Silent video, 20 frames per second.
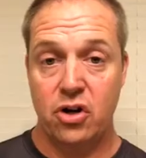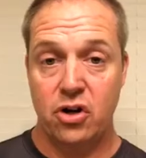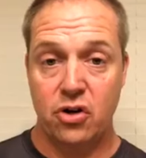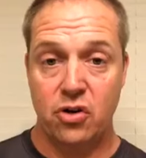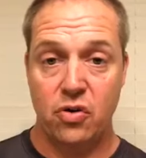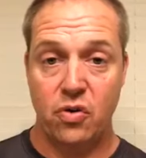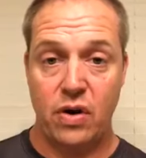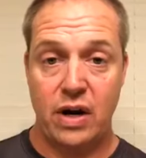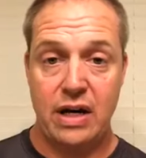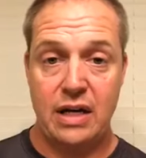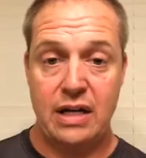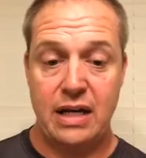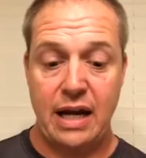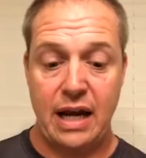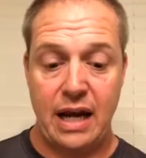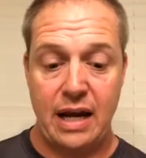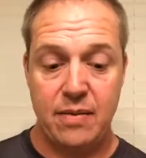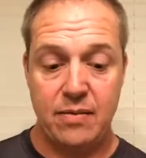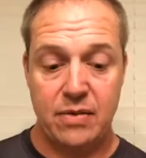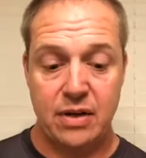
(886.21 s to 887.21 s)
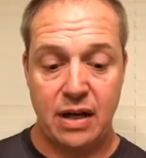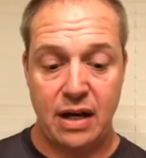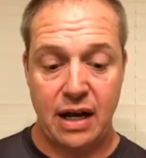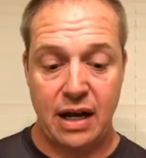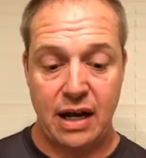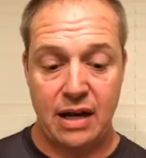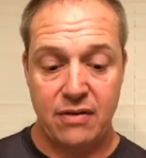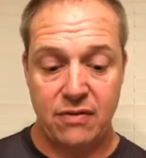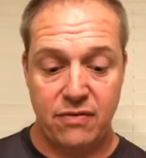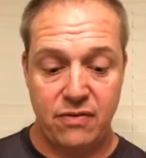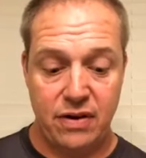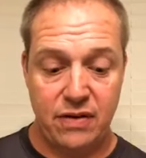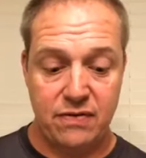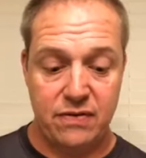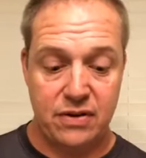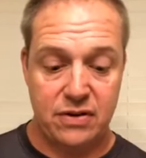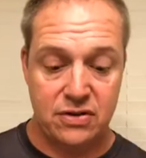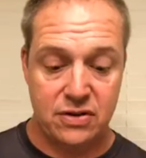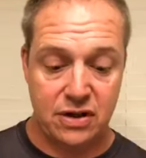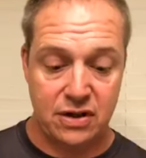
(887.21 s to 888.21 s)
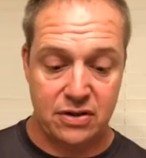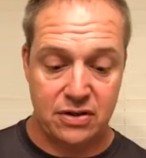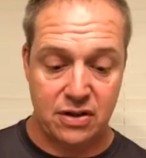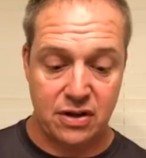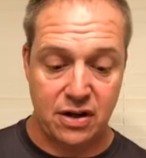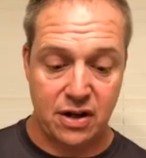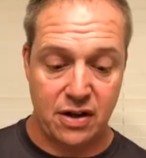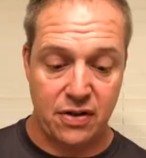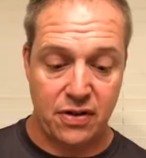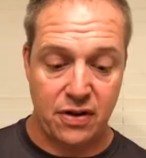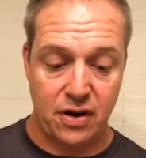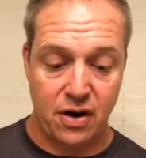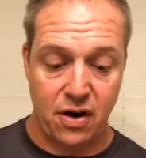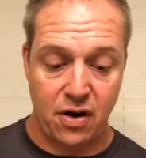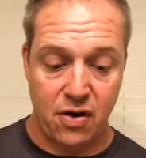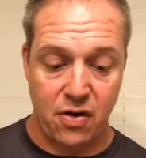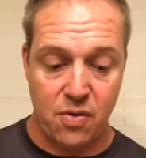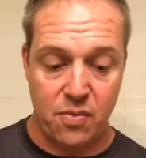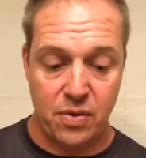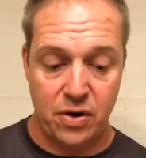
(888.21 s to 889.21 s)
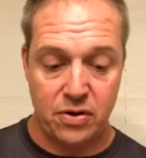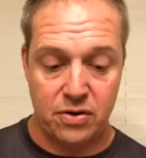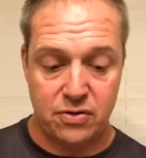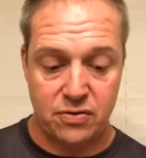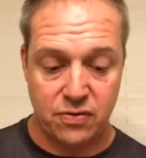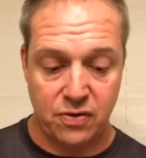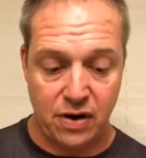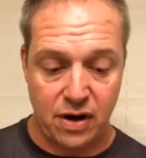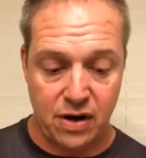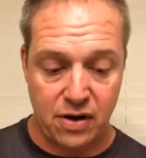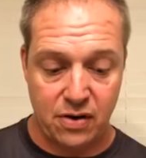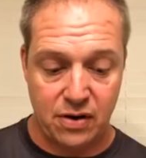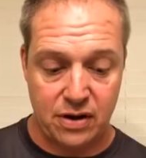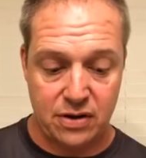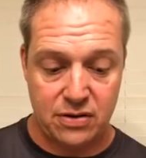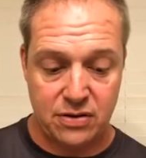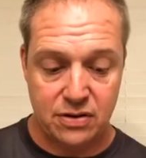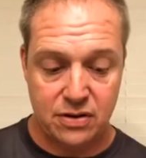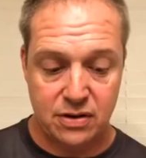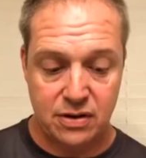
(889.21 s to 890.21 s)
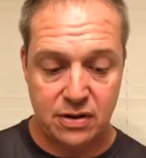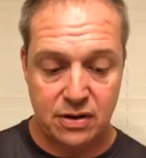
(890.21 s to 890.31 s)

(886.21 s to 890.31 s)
Great game tonight, 56-0, almost flawless.